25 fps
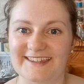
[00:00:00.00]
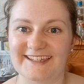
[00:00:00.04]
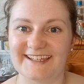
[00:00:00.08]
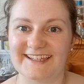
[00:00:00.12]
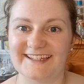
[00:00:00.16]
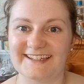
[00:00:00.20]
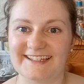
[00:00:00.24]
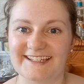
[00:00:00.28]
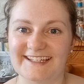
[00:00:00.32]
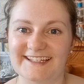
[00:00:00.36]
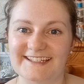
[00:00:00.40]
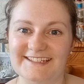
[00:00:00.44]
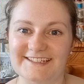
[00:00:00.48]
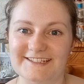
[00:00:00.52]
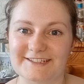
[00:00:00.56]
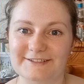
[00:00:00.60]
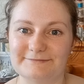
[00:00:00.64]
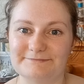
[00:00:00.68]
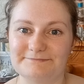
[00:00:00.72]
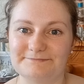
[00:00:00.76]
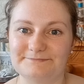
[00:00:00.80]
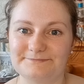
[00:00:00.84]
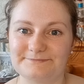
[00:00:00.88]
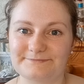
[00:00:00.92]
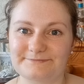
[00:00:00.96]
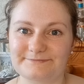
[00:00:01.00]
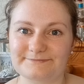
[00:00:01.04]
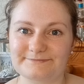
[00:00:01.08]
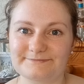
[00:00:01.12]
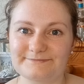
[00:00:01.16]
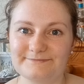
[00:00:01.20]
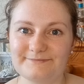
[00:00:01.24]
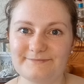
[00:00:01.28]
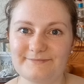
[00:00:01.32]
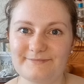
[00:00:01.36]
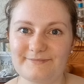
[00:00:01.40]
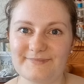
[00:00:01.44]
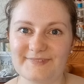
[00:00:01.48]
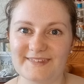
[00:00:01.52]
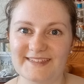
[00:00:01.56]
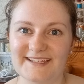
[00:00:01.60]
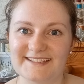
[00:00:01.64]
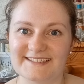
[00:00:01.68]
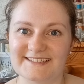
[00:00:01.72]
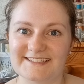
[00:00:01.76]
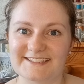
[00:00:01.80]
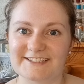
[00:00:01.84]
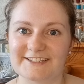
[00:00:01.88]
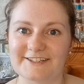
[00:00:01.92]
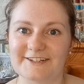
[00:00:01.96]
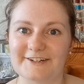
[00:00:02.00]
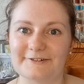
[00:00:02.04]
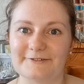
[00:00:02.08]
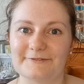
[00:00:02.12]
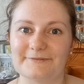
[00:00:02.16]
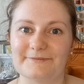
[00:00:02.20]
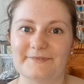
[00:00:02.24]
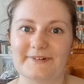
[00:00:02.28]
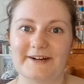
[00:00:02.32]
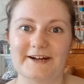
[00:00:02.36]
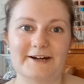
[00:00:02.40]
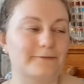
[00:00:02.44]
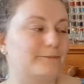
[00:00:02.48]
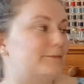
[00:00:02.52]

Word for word: it in the end. So I'll